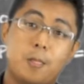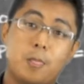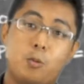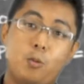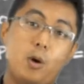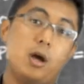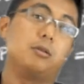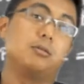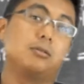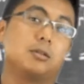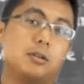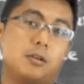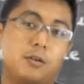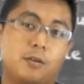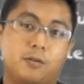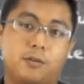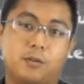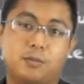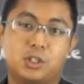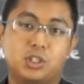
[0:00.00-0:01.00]
well,
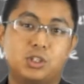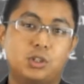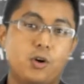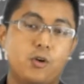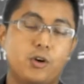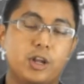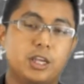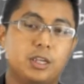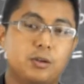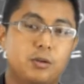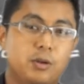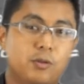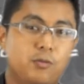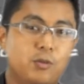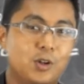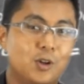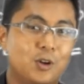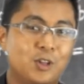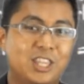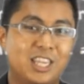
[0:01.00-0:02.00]
from the story, if
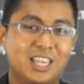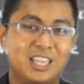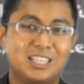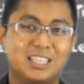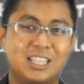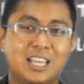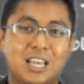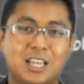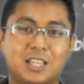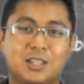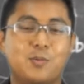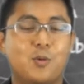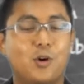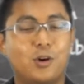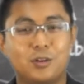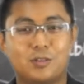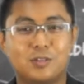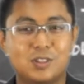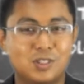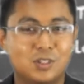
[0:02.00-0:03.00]
you notice, the
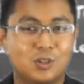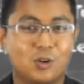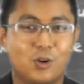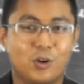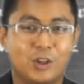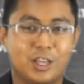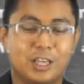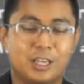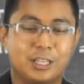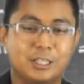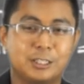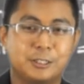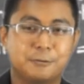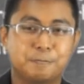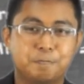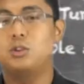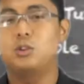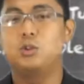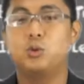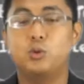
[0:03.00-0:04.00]
moral of the story is,
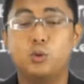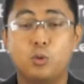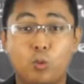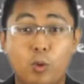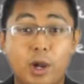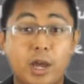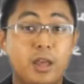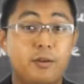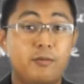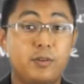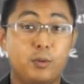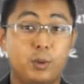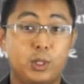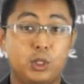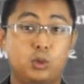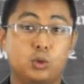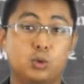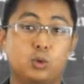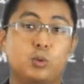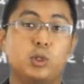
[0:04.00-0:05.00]
do whatever we
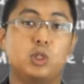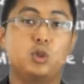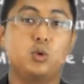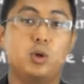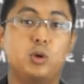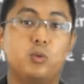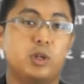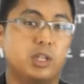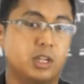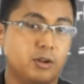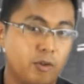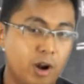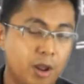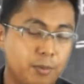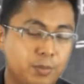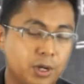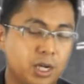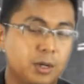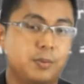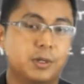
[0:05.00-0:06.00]
do it with the
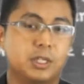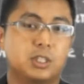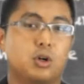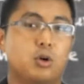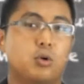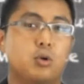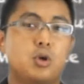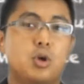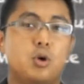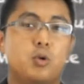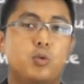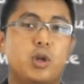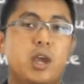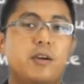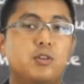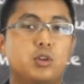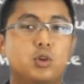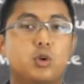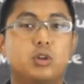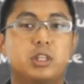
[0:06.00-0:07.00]
right purpose, or we
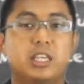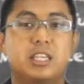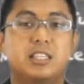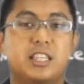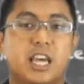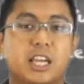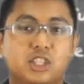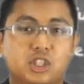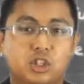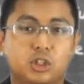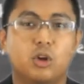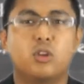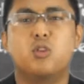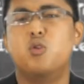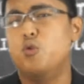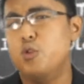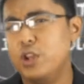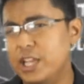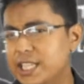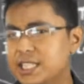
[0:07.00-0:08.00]
have to know the intention or
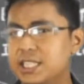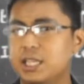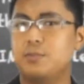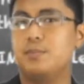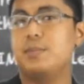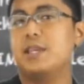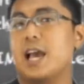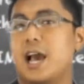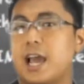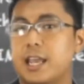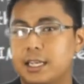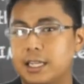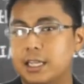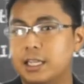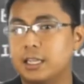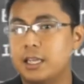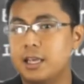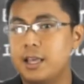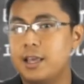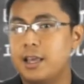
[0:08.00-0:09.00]
the reason behind
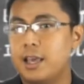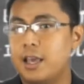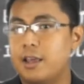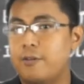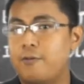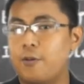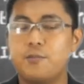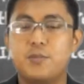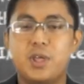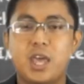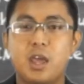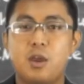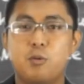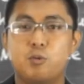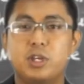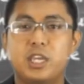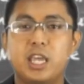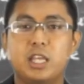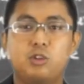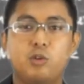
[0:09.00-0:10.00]
it. From there,
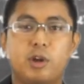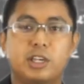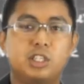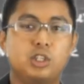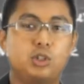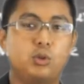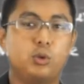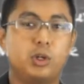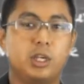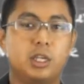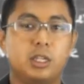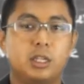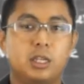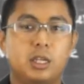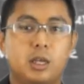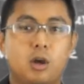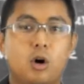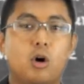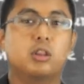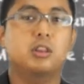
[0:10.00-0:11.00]
we get to actually do it
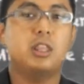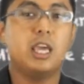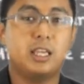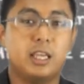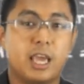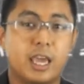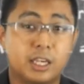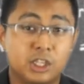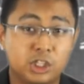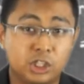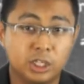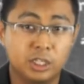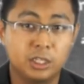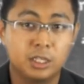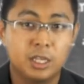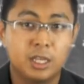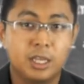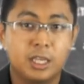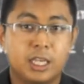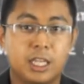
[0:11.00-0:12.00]
or take
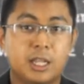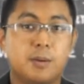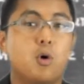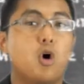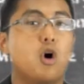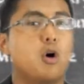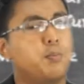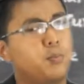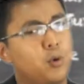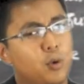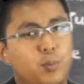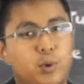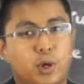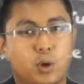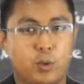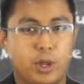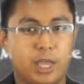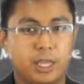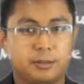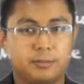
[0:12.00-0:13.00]
action in a more
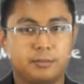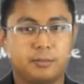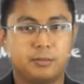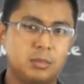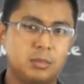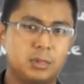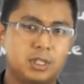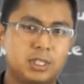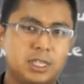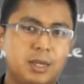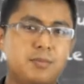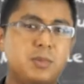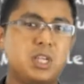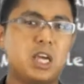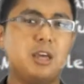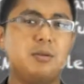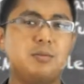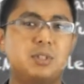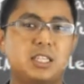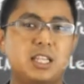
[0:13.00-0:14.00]
appropriate way.
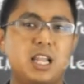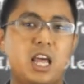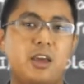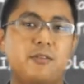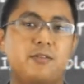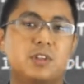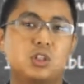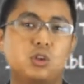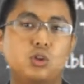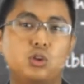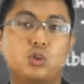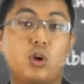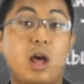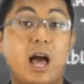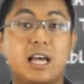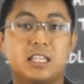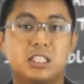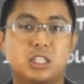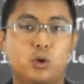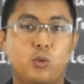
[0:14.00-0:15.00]
Sometimes in life, it's good to
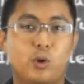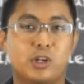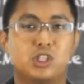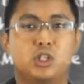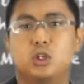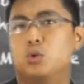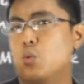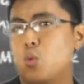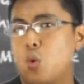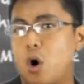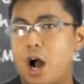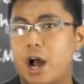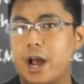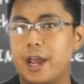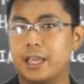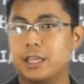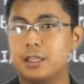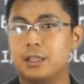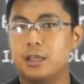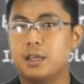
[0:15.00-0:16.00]
ask the question
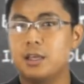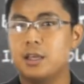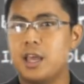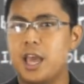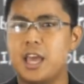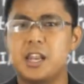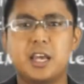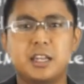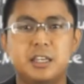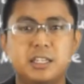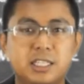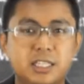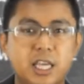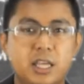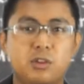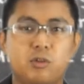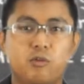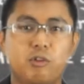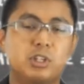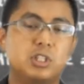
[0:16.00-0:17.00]
why and
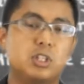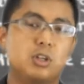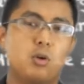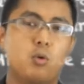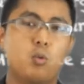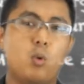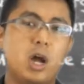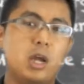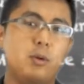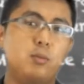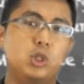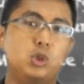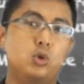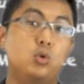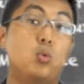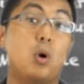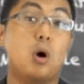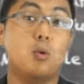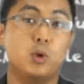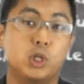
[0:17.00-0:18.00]
understand the reason of why we
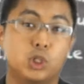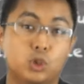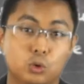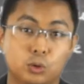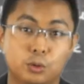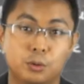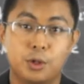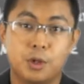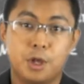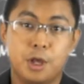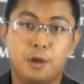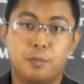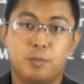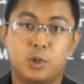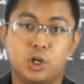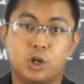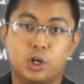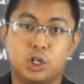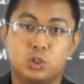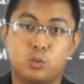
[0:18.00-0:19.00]
do what we do.
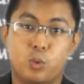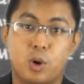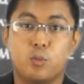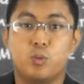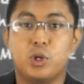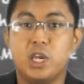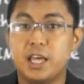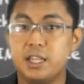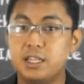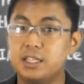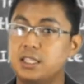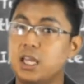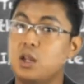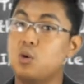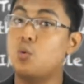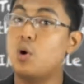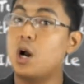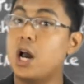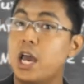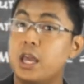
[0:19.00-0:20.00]
Because when we
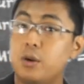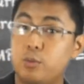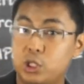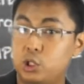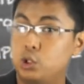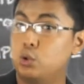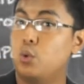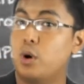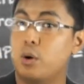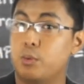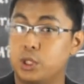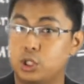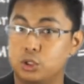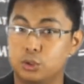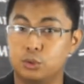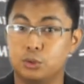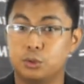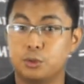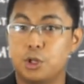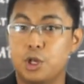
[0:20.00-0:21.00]
understand why we do what we
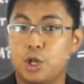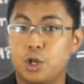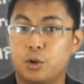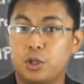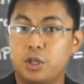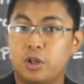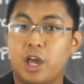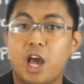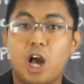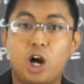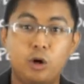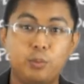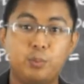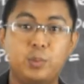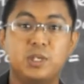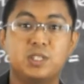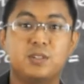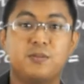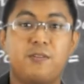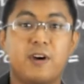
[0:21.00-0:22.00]
do, it
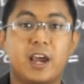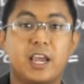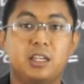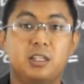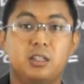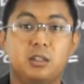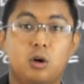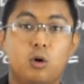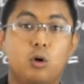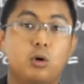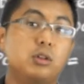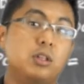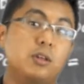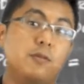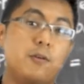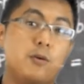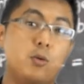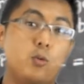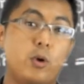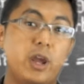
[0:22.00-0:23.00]
helps us find
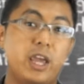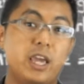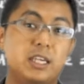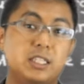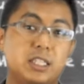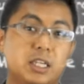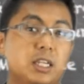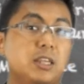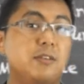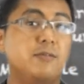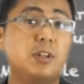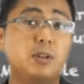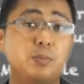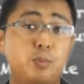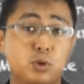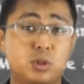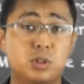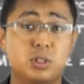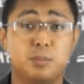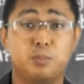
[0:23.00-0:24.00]
different ways and even
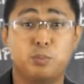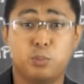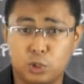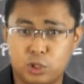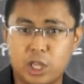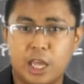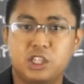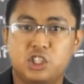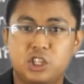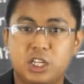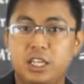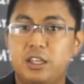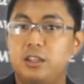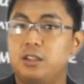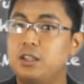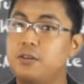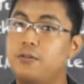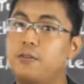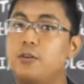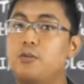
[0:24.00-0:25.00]
potentially
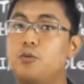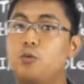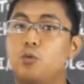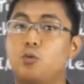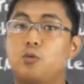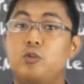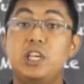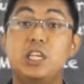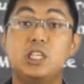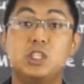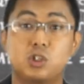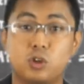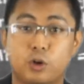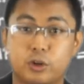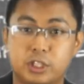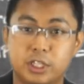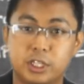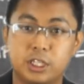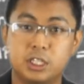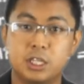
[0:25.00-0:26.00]
different
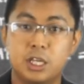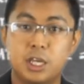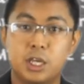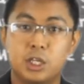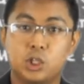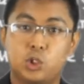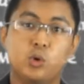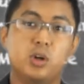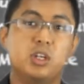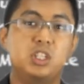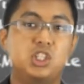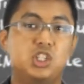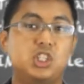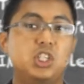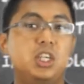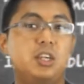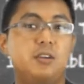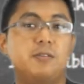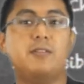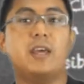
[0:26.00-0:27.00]
resources to
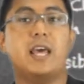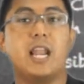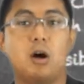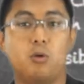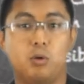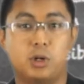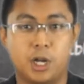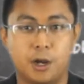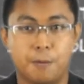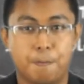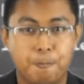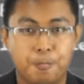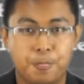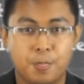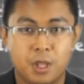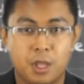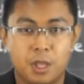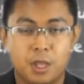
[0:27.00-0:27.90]
achieve that outcome.